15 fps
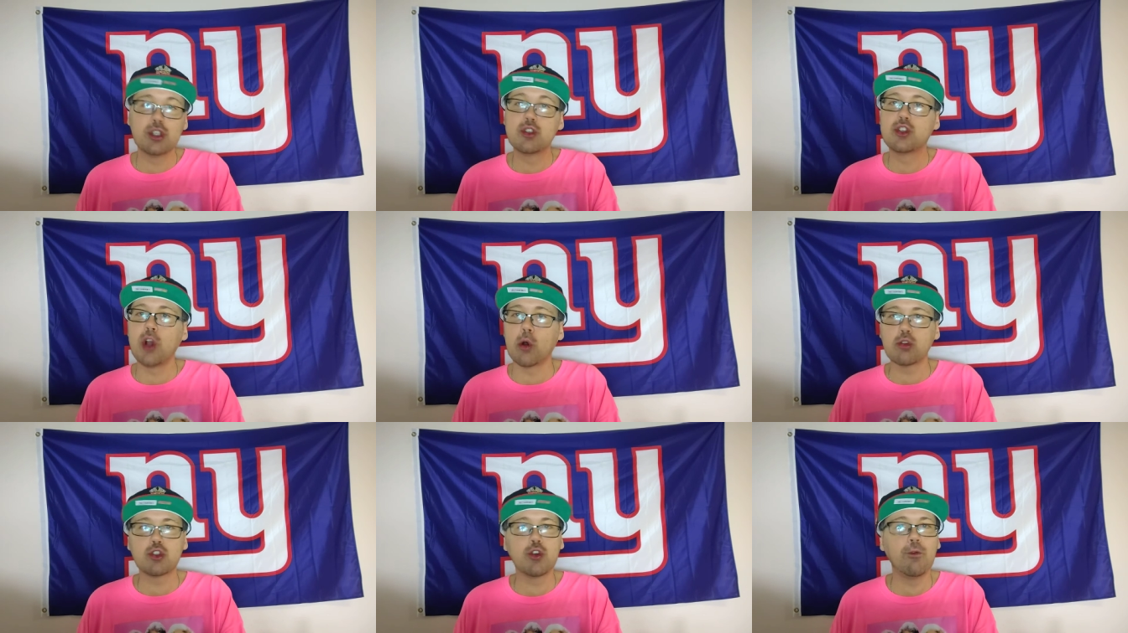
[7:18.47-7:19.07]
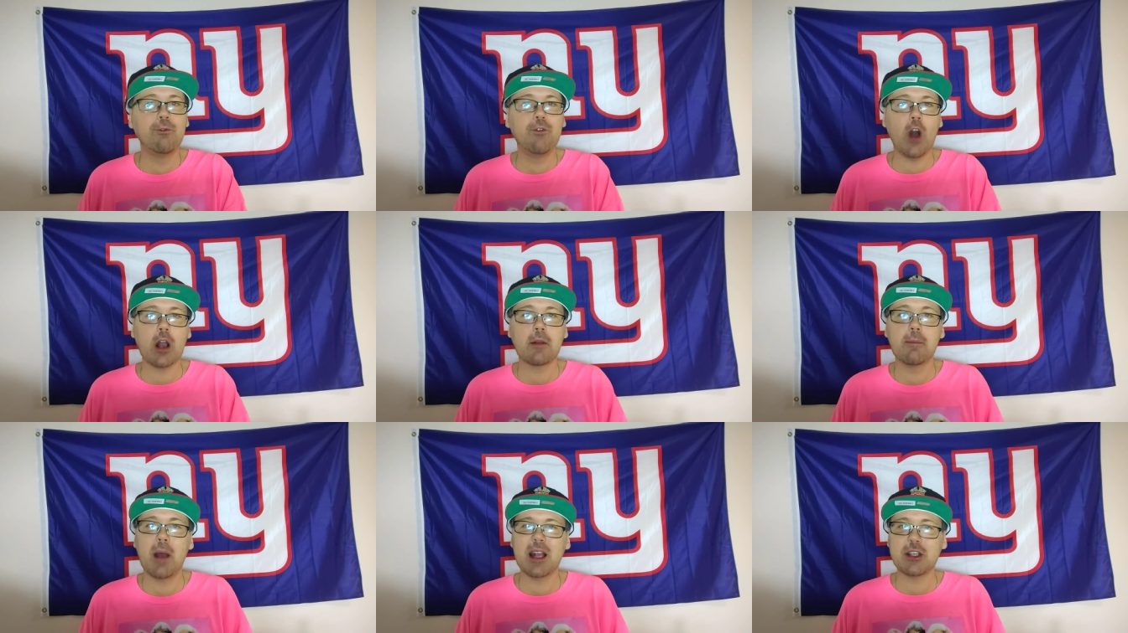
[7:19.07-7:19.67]
Don't you
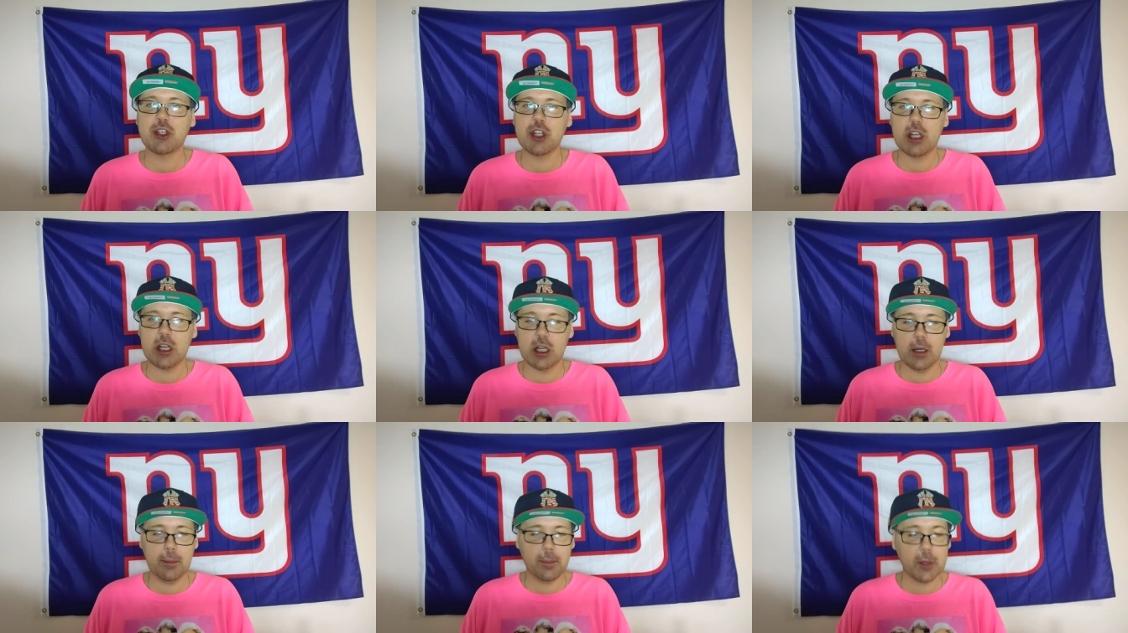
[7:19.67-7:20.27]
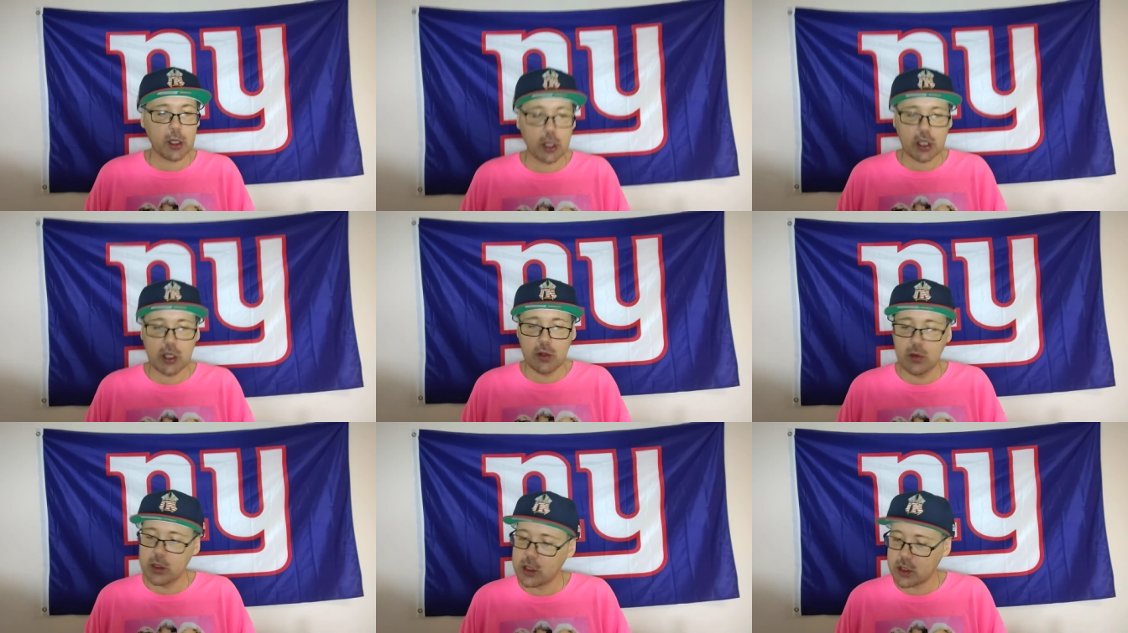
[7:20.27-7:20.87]
fuck my shit up. You're
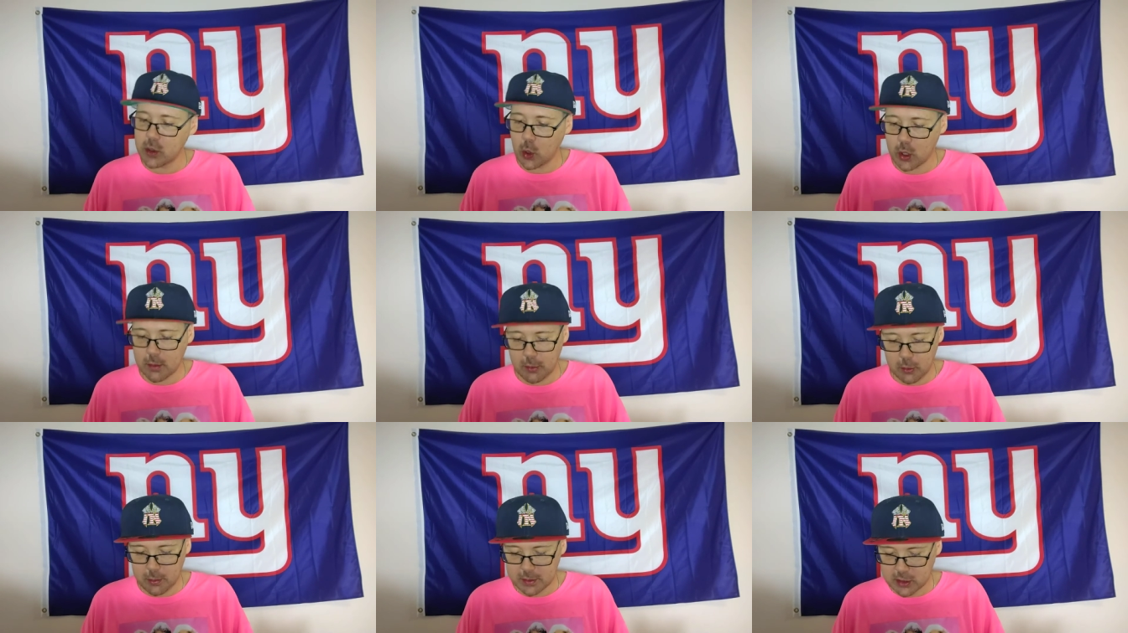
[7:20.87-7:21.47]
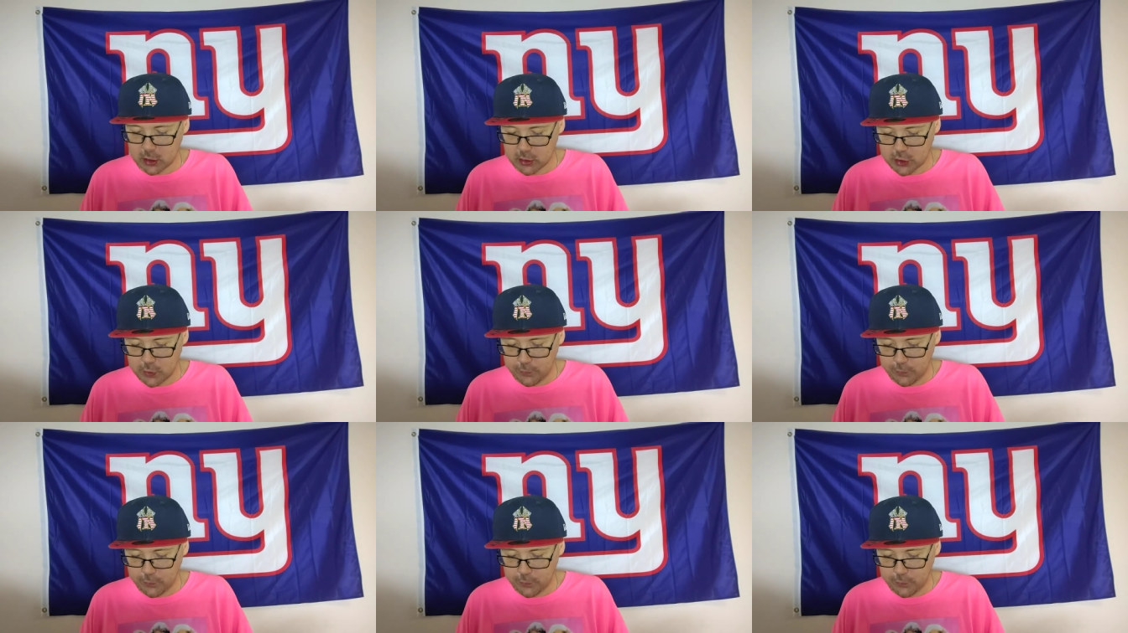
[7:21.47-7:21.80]
cute and adorable, but don't